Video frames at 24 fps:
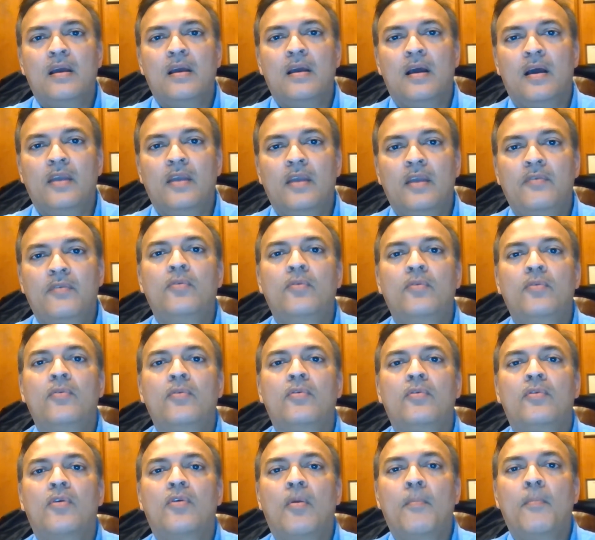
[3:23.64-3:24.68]
if you
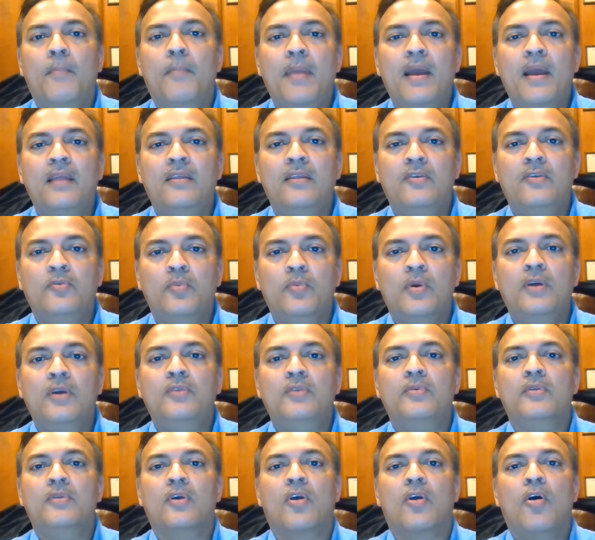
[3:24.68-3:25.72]
compare these words
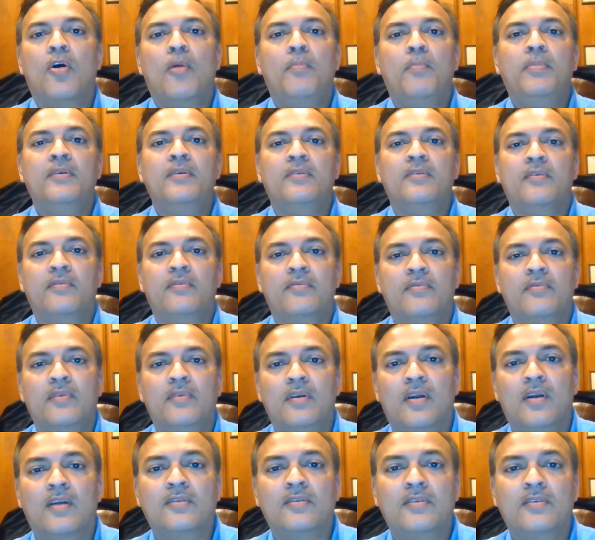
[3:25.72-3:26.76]
with a corpus of
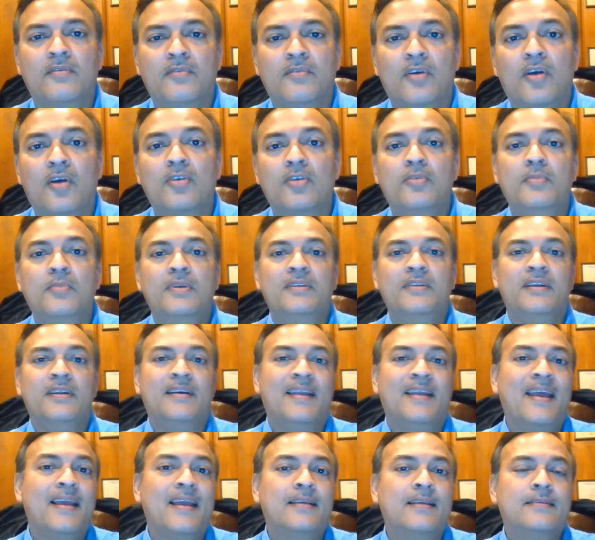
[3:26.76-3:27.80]
lots of documents and
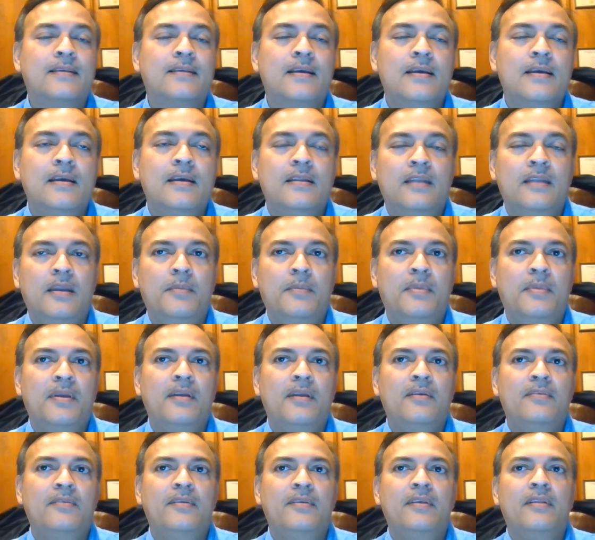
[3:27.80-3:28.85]
text, then you
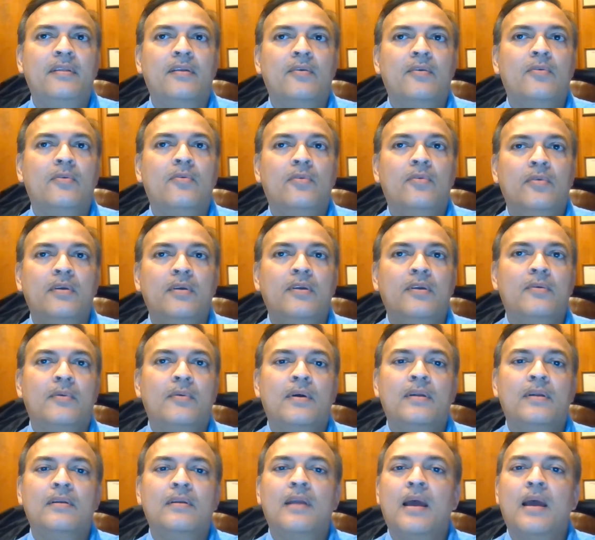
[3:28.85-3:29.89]
begin to see that, oh, you know
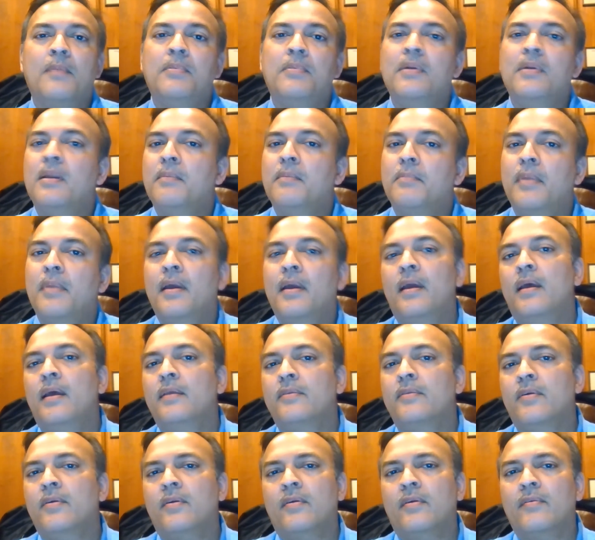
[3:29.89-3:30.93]
what, apple and pear
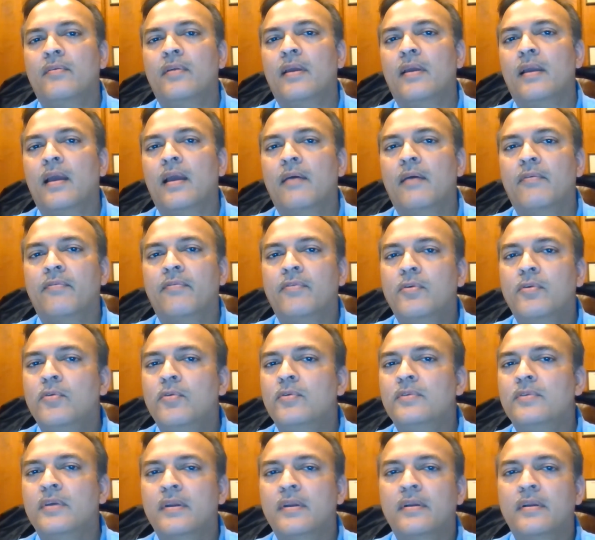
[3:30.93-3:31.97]
sort of like
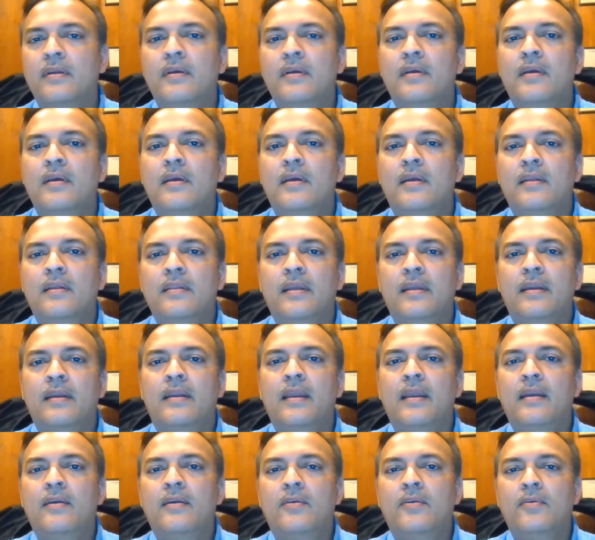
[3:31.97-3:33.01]
fruits, and they
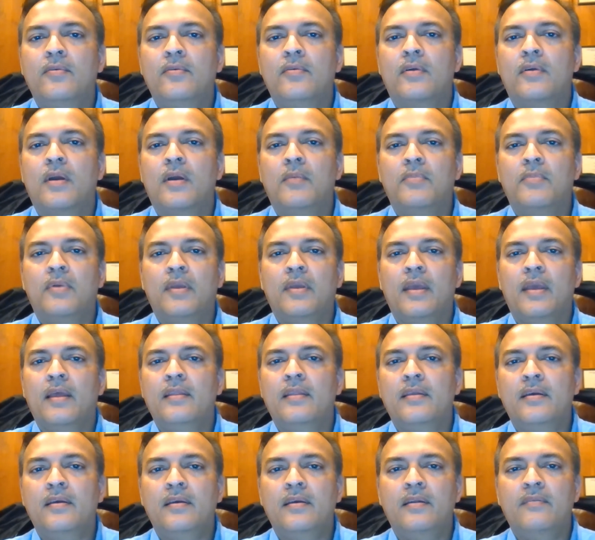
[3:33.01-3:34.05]
tend to come
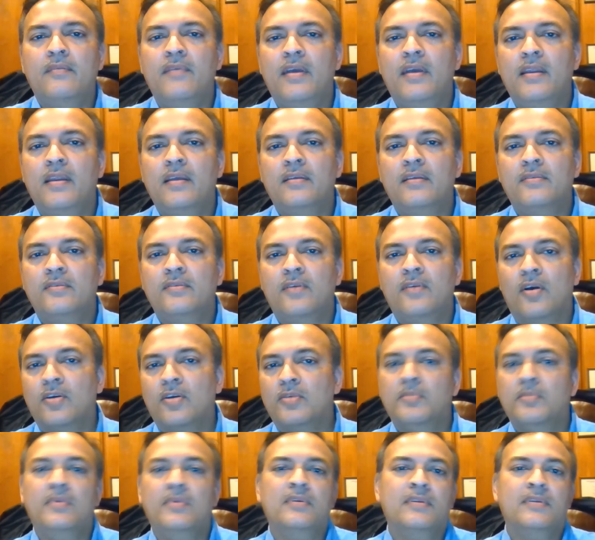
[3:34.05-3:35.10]
together in various
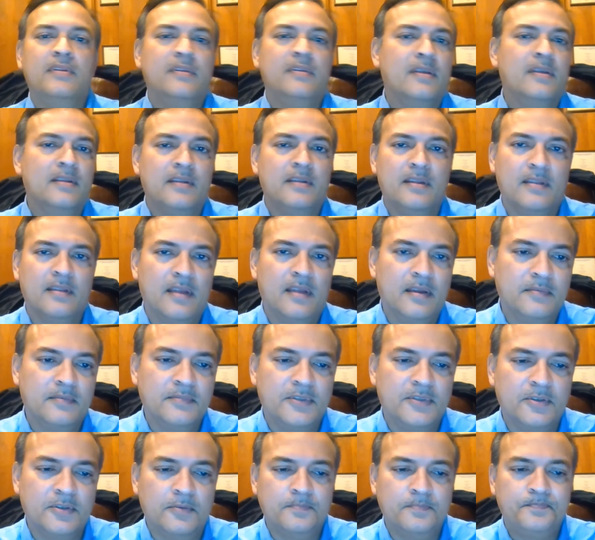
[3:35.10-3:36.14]
documents and things like that.
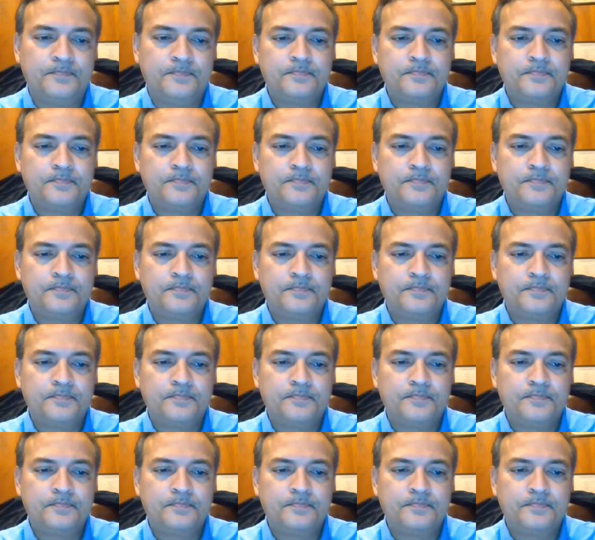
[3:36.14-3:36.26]
So